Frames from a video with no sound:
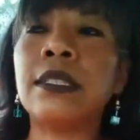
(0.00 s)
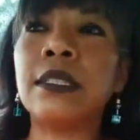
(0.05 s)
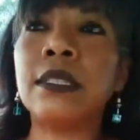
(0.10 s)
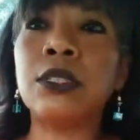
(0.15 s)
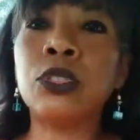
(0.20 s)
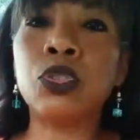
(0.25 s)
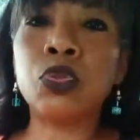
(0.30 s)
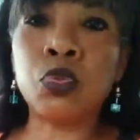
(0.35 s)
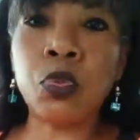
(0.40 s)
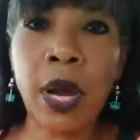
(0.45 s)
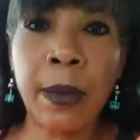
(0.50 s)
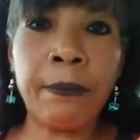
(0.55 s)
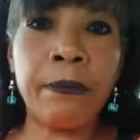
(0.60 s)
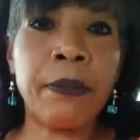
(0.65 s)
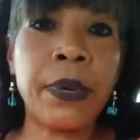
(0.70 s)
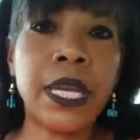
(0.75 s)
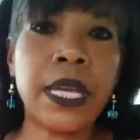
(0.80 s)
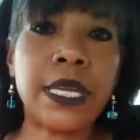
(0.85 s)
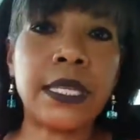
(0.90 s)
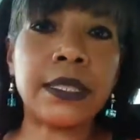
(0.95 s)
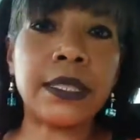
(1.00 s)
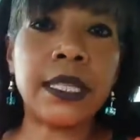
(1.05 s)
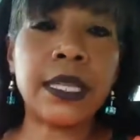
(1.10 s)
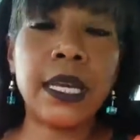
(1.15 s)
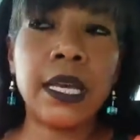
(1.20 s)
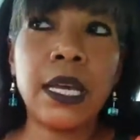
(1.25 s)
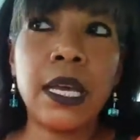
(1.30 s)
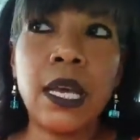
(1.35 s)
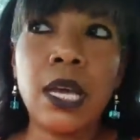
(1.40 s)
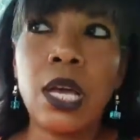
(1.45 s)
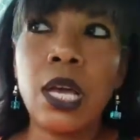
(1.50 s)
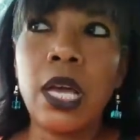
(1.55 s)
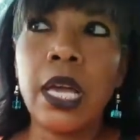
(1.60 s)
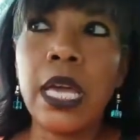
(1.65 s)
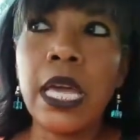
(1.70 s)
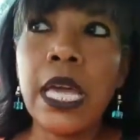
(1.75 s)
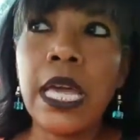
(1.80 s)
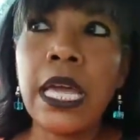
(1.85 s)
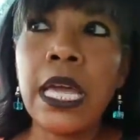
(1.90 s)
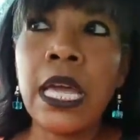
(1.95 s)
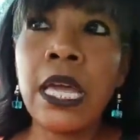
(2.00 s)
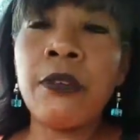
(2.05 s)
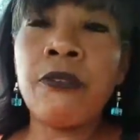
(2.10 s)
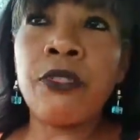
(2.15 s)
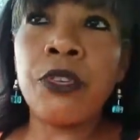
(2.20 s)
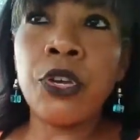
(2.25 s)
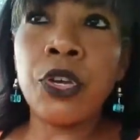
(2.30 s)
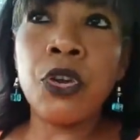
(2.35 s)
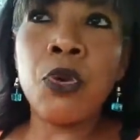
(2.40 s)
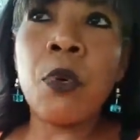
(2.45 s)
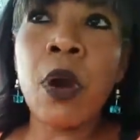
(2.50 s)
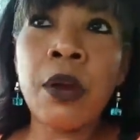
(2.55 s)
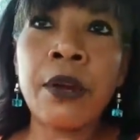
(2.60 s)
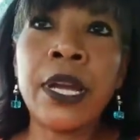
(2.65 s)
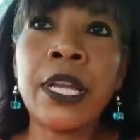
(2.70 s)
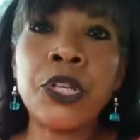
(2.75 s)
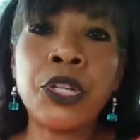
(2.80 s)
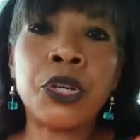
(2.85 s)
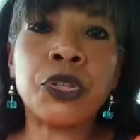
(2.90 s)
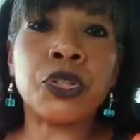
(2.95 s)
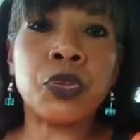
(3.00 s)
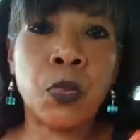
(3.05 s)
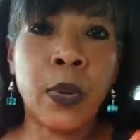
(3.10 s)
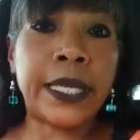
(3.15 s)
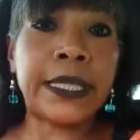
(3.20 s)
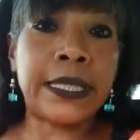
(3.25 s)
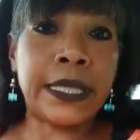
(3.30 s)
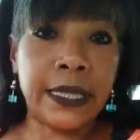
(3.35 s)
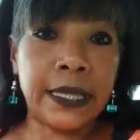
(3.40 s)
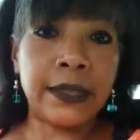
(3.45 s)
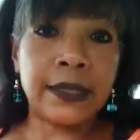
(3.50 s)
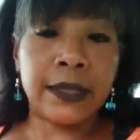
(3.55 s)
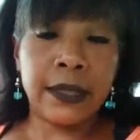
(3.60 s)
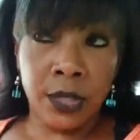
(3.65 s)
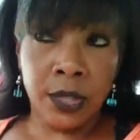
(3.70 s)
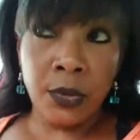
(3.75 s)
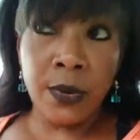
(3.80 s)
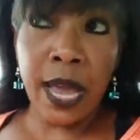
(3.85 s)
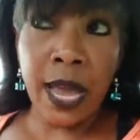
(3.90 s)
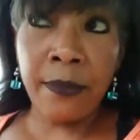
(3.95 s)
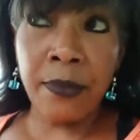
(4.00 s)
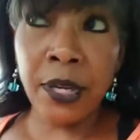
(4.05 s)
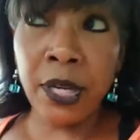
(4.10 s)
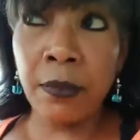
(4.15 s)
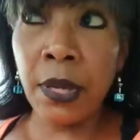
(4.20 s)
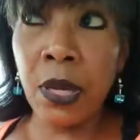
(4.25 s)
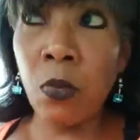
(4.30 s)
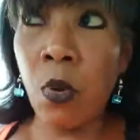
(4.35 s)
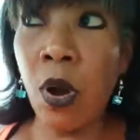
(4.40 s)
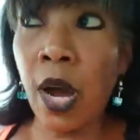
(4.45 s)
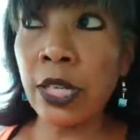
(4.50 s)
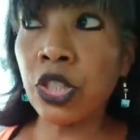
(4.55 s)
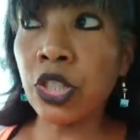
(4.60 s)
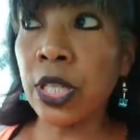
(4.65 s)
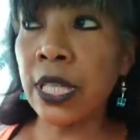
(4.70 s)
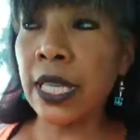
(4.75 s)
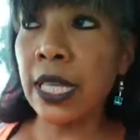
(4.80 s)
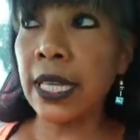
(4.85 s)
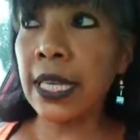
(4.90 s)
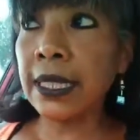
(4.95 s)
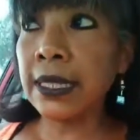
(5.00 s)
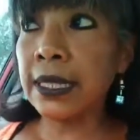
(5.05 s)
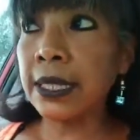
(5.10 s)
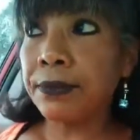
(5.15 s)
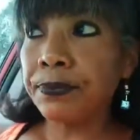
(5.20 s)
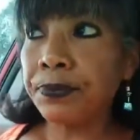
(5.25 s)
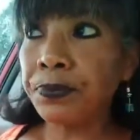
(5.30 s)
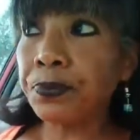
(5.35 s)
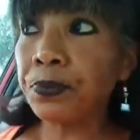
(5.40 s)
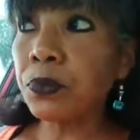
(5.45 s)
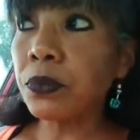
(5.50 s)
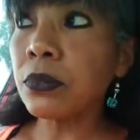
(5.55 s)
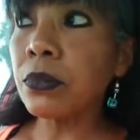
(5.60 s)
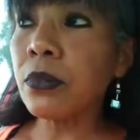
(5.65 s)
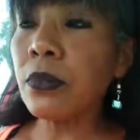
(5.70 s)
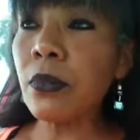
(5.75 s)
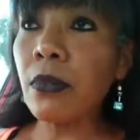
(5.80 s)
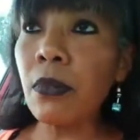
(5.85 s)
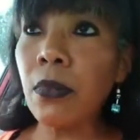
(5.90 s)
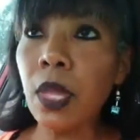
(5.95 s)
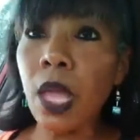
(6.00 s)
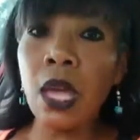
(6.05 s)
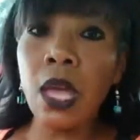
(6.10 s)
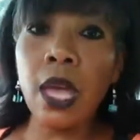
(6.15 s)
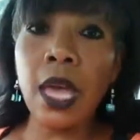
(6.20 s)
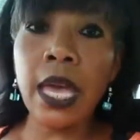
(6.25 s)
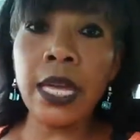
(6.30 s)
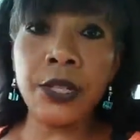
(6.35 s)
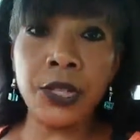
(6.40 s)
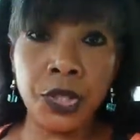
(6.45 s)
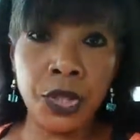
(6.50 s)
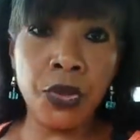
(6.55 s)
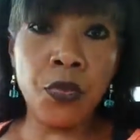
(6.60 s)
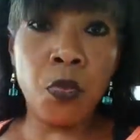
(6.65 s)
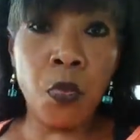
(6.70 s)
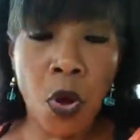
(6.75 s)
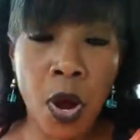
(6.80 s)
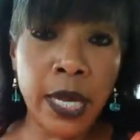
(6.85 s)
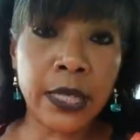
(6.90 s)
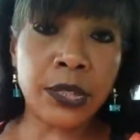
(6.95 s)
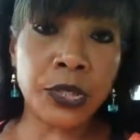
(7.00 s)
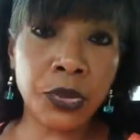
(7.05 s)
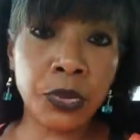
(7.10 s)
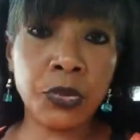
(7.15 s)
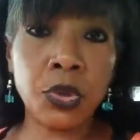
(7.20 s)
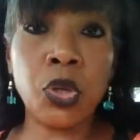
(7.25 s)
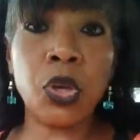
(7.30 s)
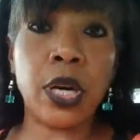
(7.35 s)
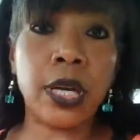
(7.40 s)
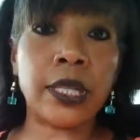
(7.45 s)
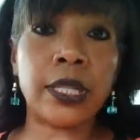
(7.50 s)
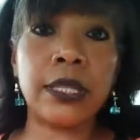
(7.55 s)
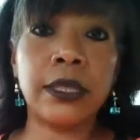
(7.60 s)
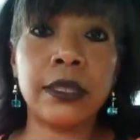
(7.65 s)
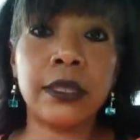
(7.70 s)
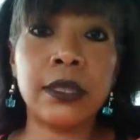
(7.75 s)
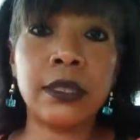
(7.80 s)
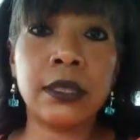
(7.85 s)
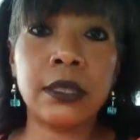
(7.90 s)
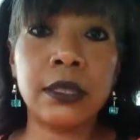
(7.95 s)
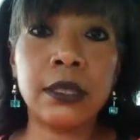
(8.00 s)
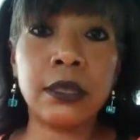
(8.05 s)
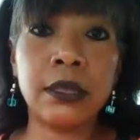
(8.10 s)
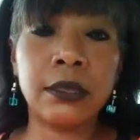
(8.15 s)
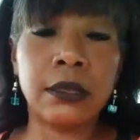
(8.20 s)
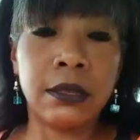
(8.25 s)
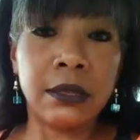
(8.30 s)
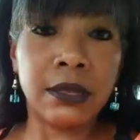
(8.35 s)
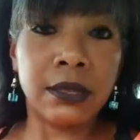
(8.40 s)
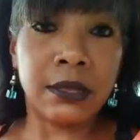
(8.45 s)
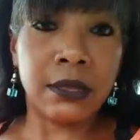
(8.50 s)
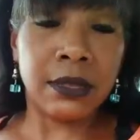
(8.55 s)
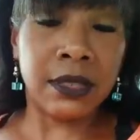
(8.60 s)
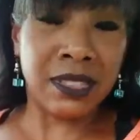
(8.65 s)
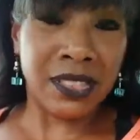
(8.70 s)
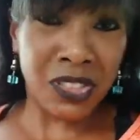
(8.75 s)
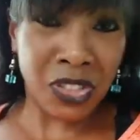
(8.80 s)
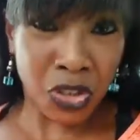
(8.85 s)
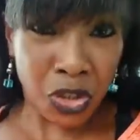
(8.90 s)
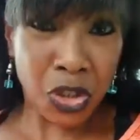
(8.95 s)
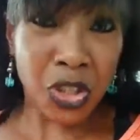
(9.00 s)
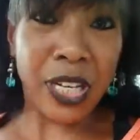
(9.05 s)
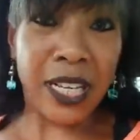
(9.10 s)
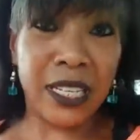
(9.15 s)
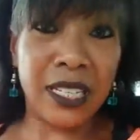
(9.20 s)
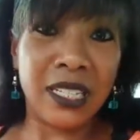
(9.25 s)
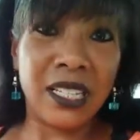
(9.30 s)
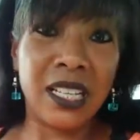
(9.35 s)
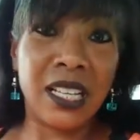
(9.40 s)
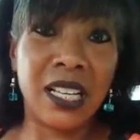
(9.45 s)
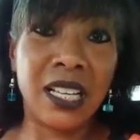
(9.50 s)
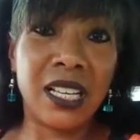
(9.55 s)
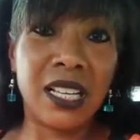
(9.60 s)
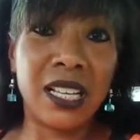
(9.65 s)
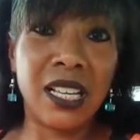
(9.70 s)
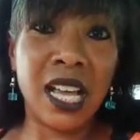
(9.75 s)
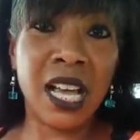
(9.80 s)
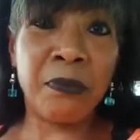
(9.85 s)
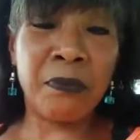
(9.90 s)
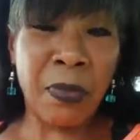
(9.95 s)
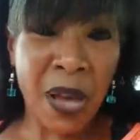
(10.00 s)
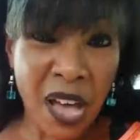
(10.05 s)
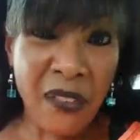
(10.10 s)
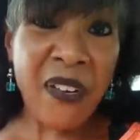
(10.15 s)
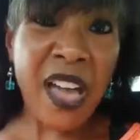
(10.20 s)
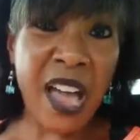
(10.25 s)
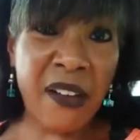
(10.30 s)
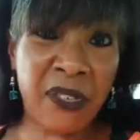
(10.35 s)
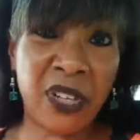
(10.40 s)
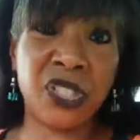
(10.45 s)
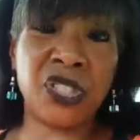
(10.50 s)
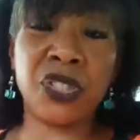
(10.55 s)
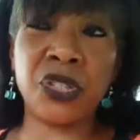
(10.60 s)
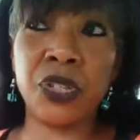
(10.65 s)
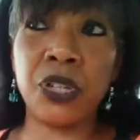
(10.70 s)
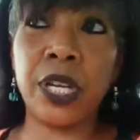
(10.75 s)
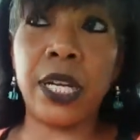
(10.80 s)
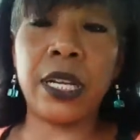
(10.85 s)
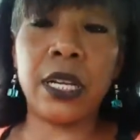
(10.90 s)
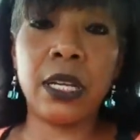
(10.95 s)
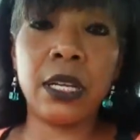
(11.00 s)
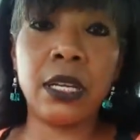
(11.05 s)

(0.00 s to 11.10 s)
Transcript: drumbeat. If you are in your 20s and you happen to be watching this and you want to look good, above average good,